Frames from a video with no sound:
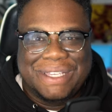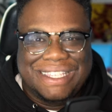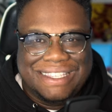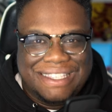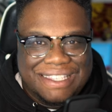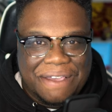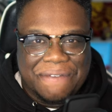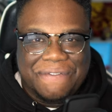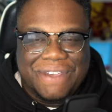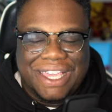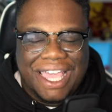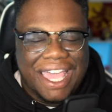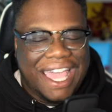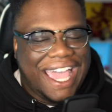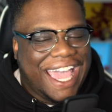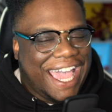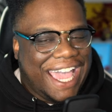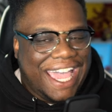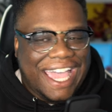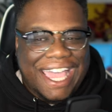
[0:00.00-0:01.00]
Pacific.
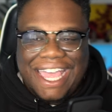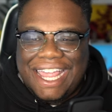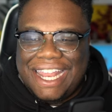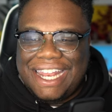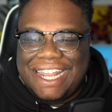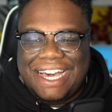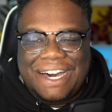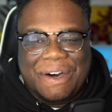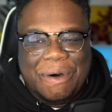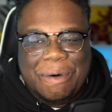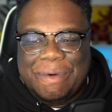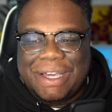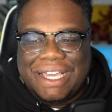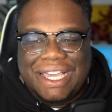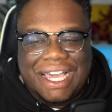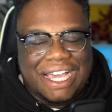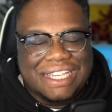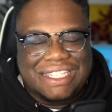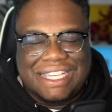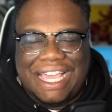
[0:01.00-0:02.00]
And oh my
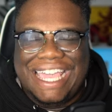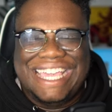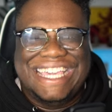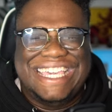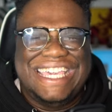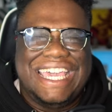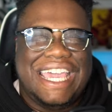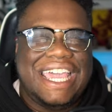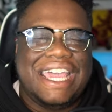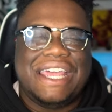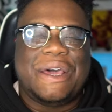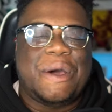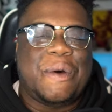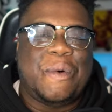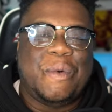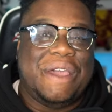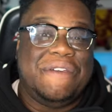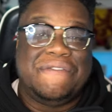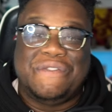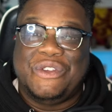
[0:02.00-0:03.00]
gosh, I cannot
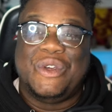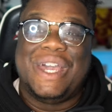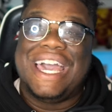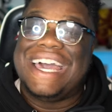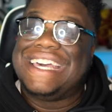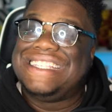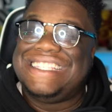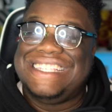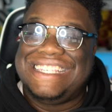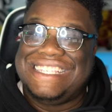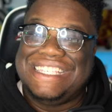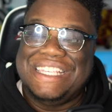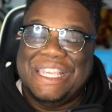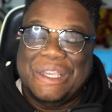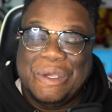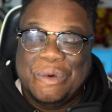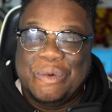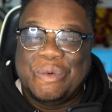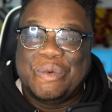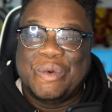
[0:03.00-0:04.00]
wait for you guys to
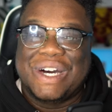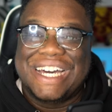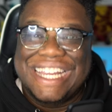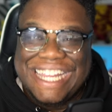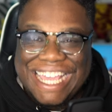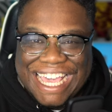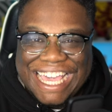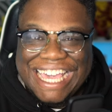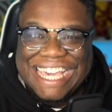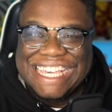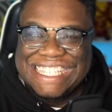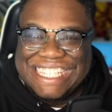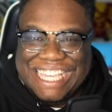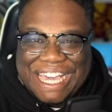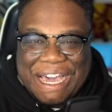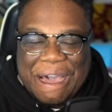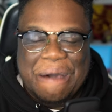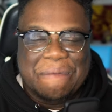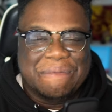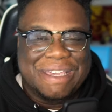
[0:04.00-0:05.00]
see what is
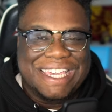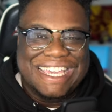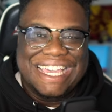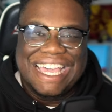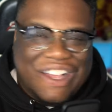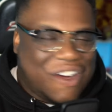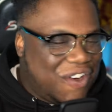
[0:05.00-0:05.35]
coming.